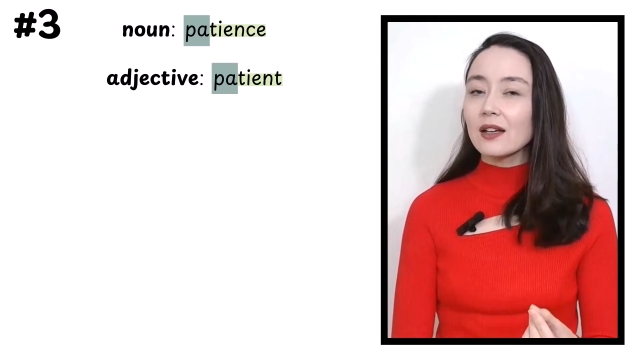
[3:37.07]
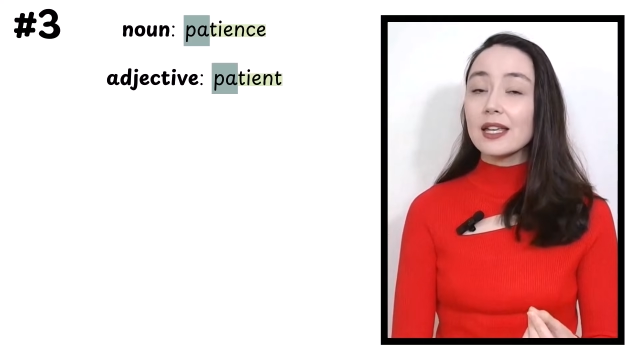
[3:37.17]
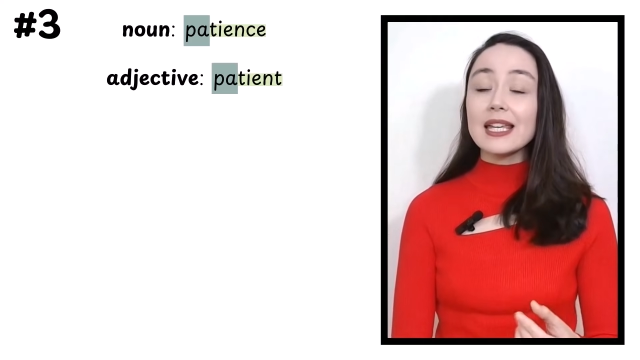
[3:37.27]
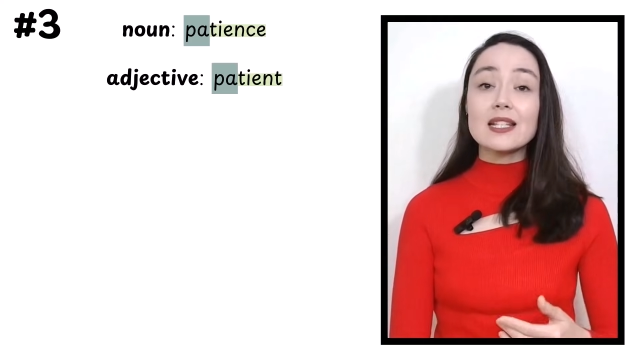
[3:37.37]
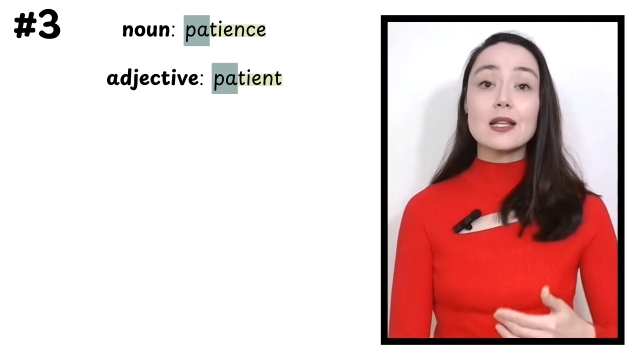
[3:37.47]

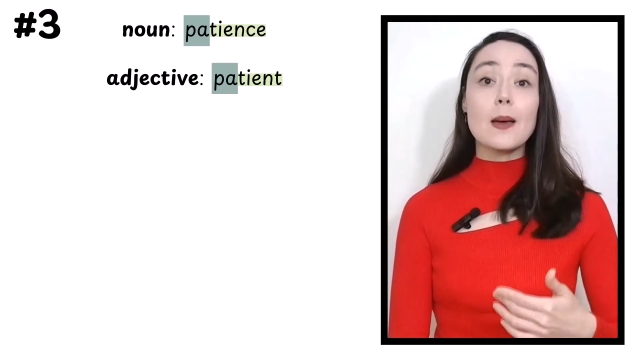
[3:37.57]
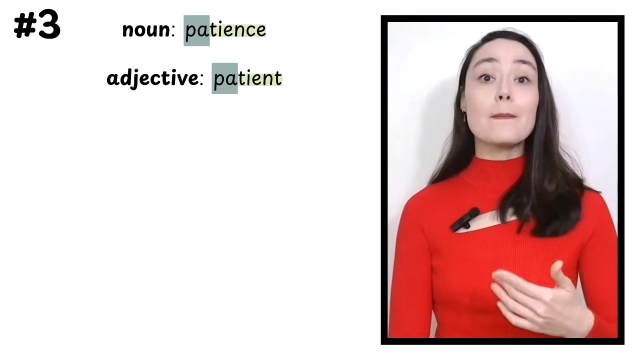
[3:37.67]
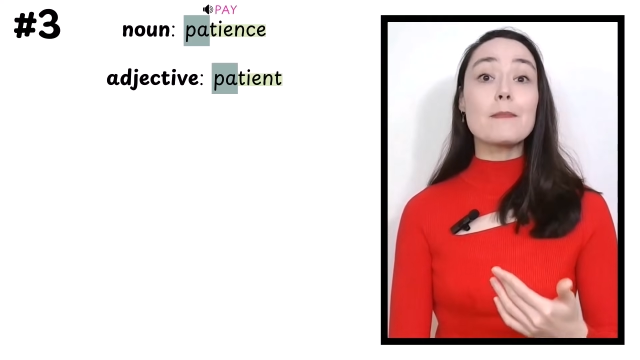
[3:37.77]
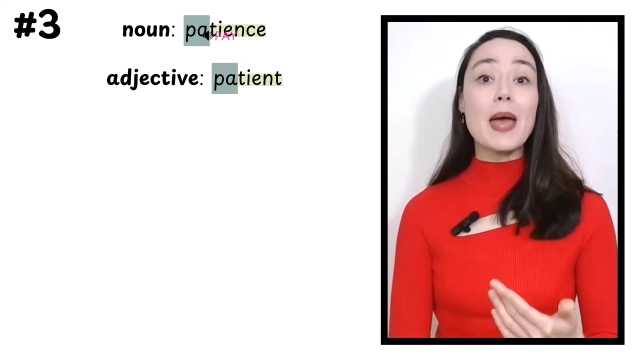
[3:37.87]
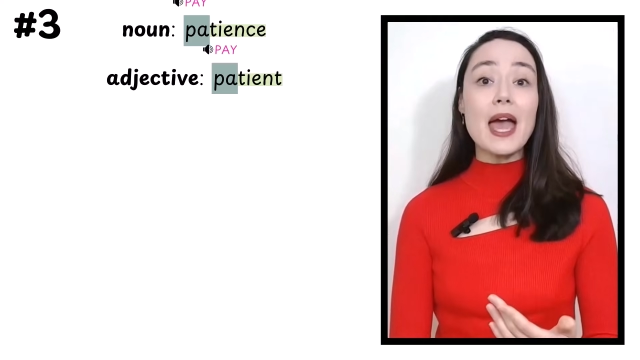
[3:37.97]
it's
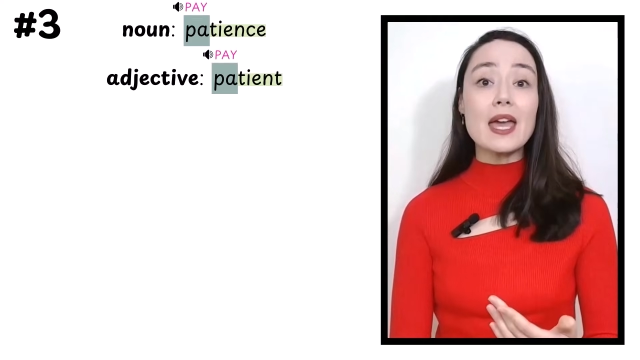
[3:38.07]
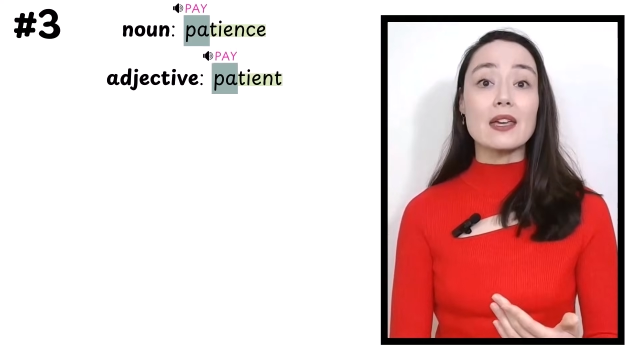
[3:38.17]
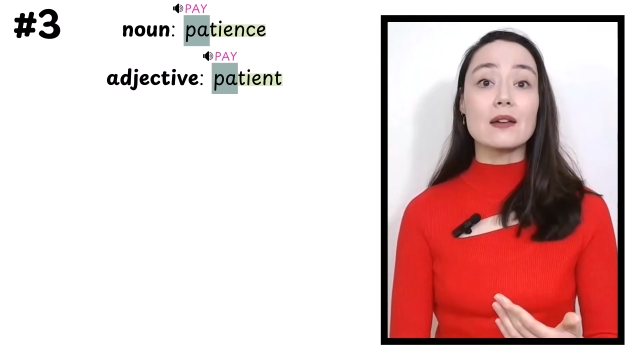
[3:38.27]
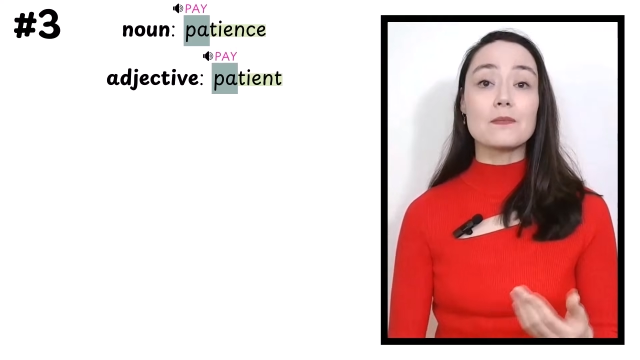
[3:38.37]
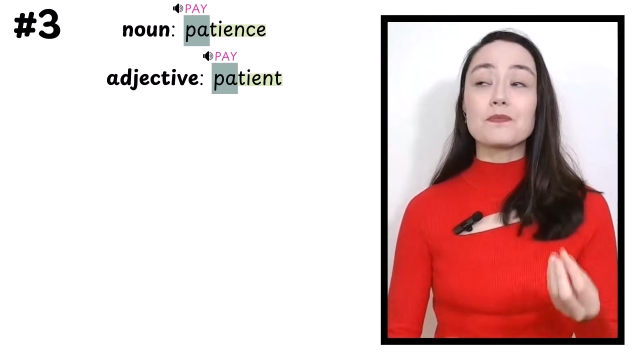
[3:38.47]

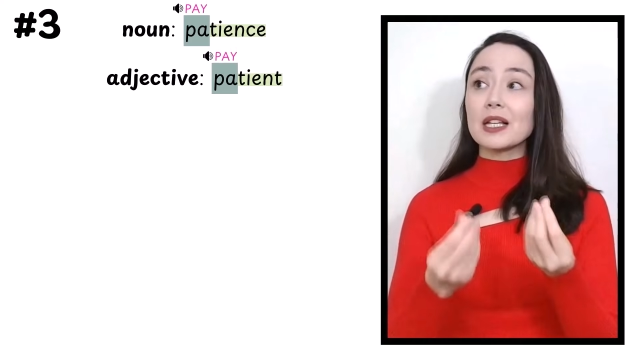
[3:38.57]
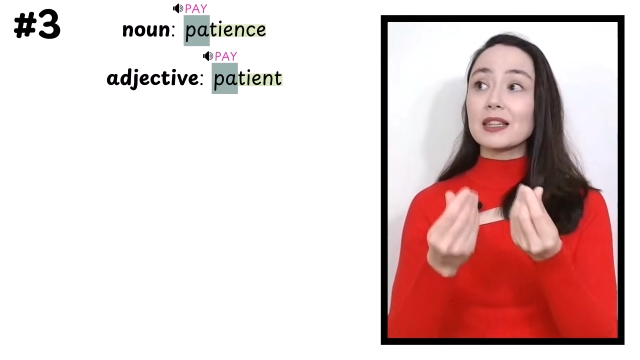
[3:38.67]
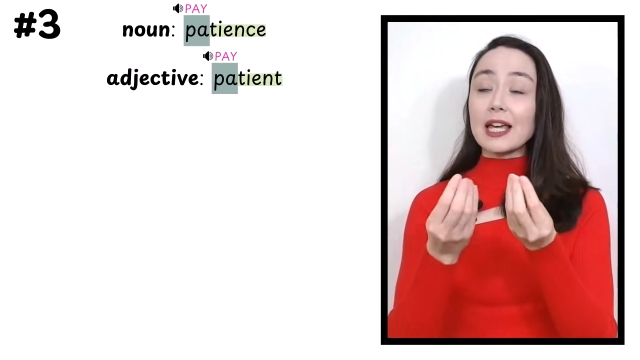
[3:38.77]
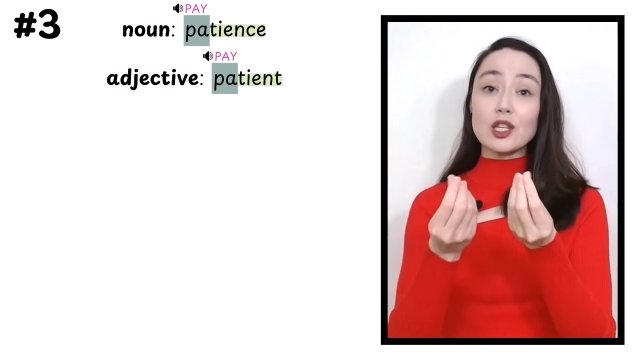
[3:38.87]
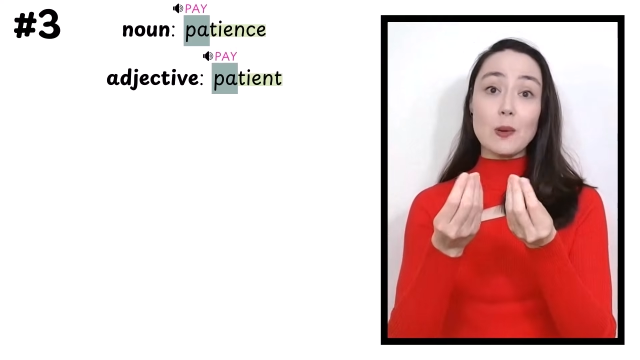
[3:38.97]
pay,
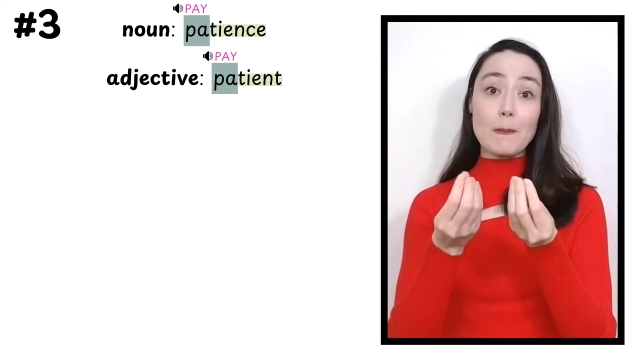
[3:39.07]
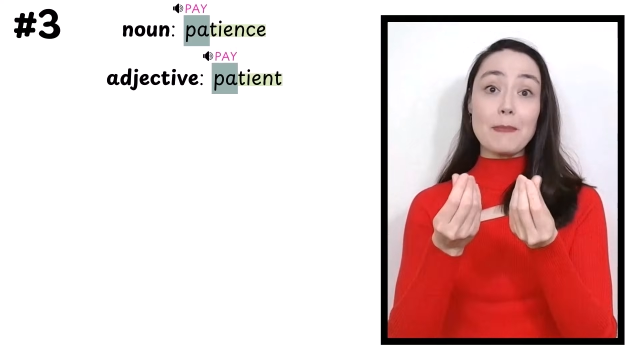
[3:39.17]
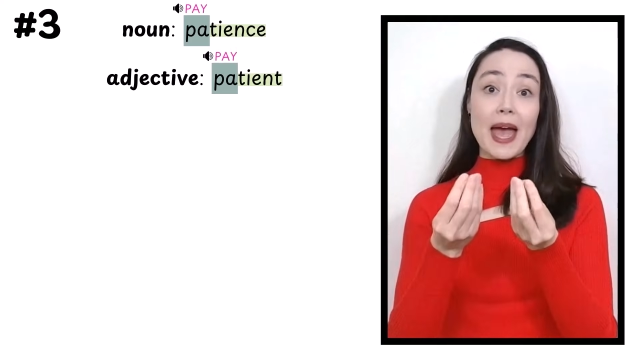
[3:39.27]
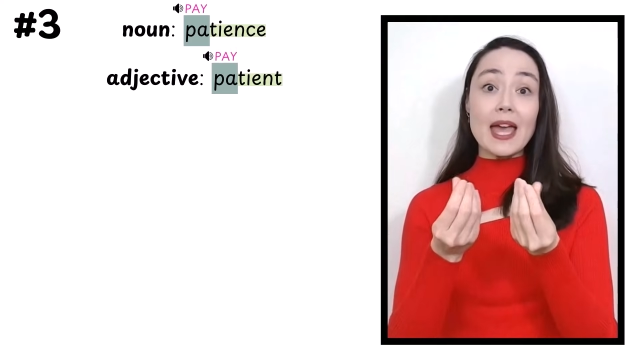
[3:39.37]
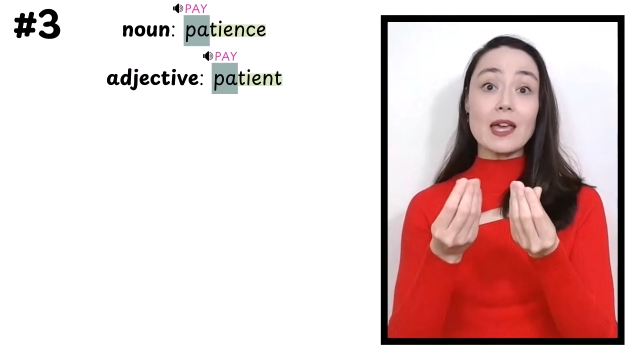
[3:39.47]
like you
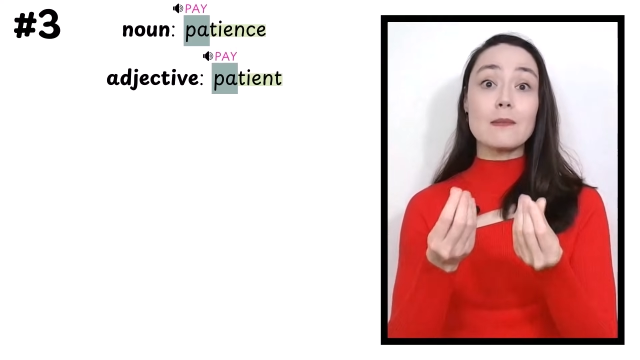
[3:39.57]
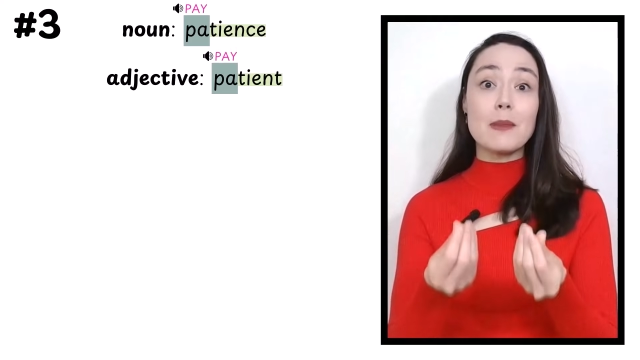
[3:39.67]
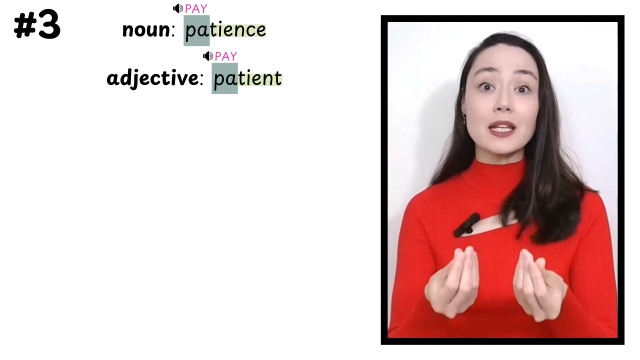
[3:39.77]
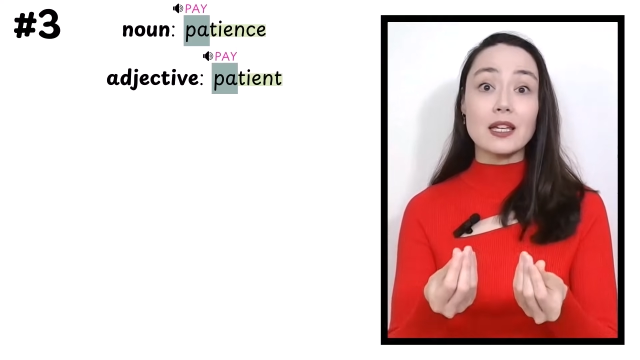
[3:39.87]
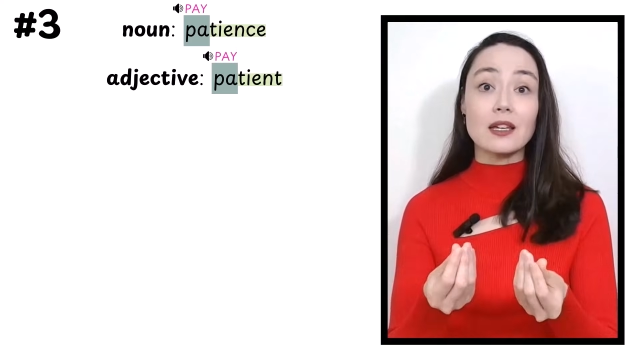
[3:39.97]
pay
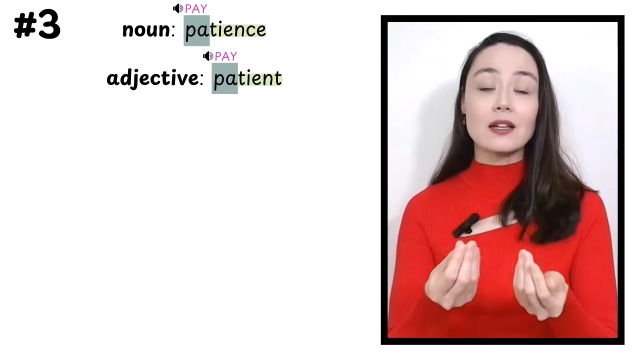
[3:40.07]
money.